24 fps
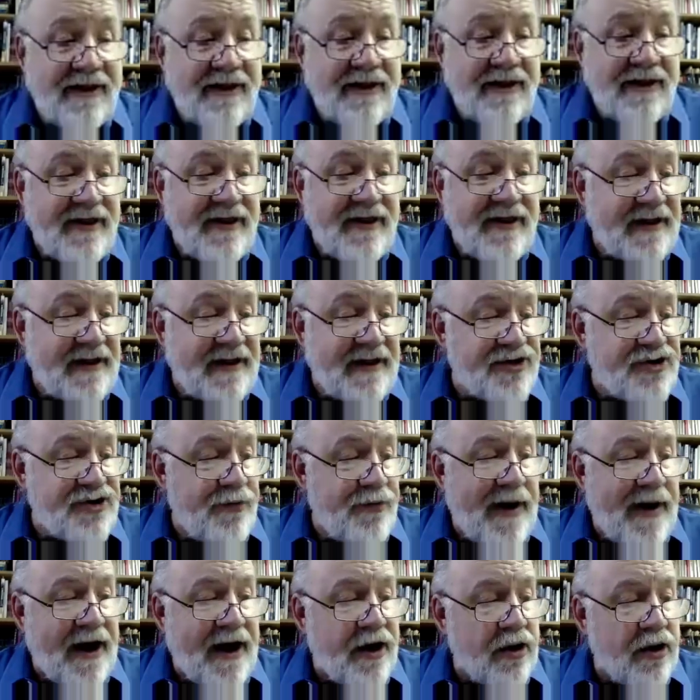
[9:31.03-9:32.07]
that's a
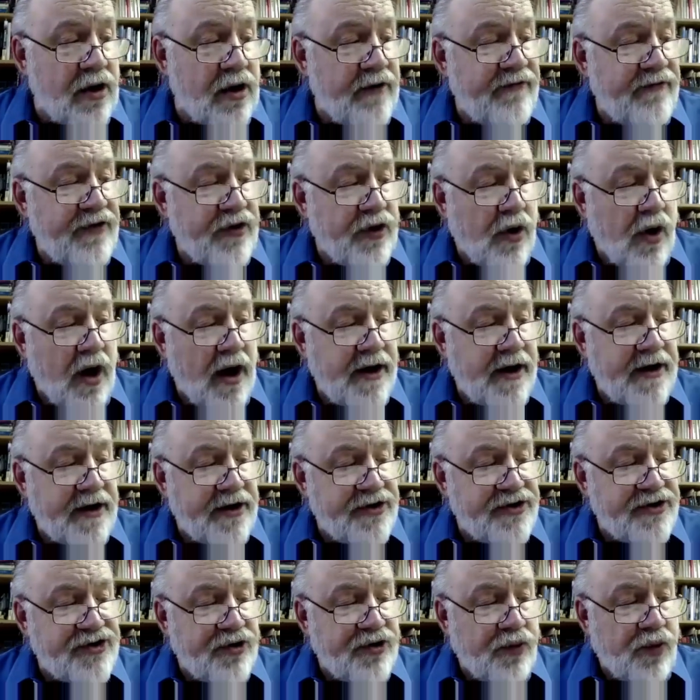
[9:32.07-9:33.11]
matter of your audience
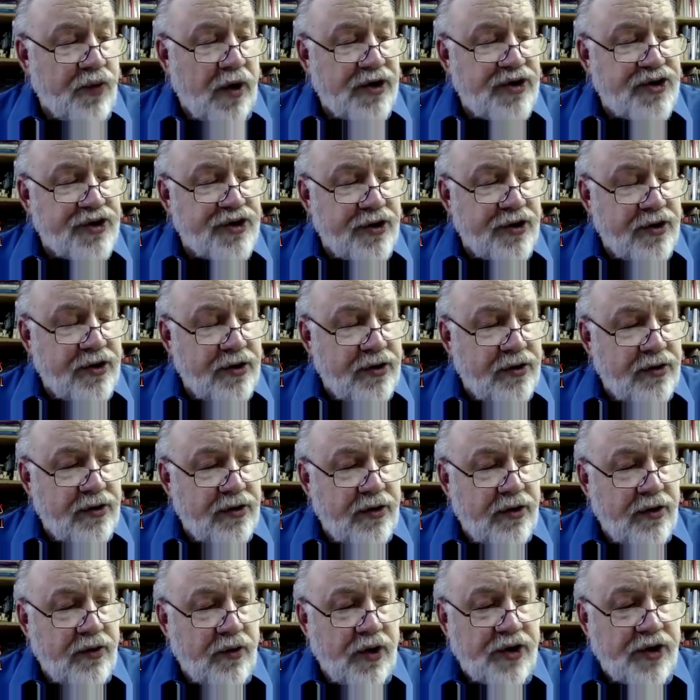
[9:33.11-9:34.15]
and what
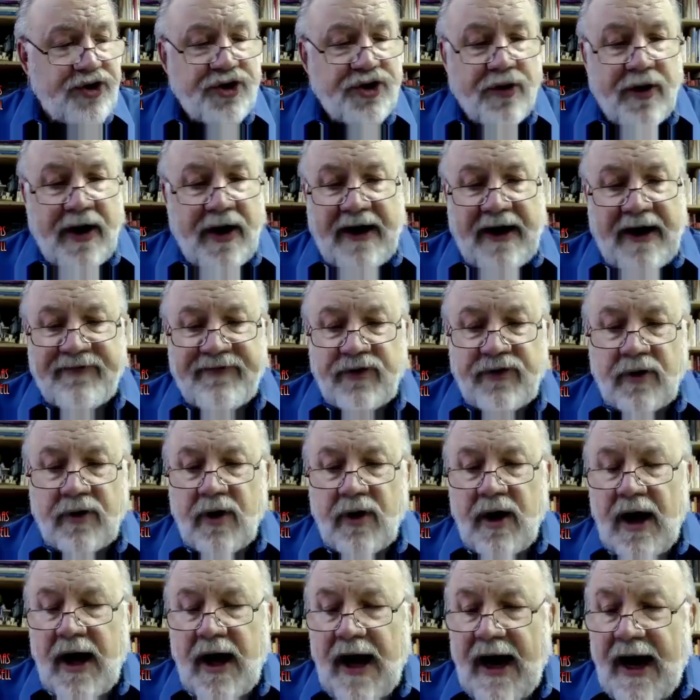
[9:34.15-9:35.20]
you're after.
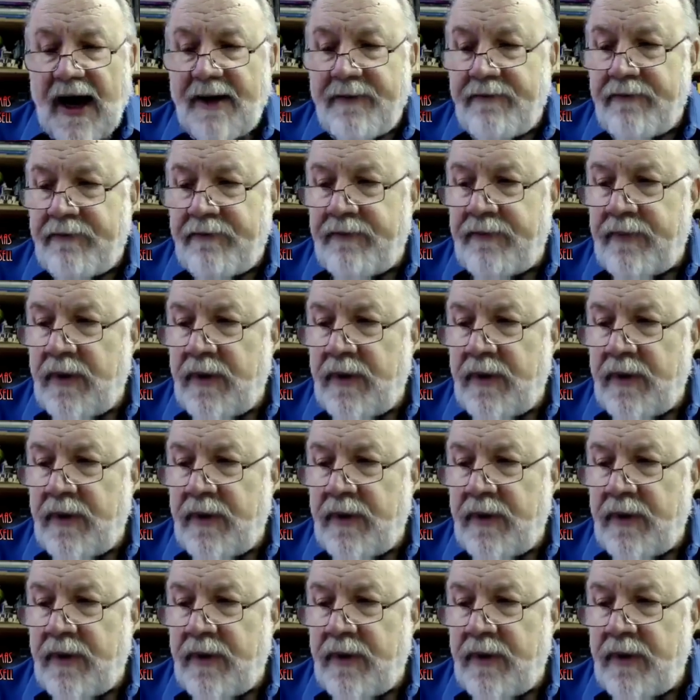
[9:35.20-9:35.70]
I'm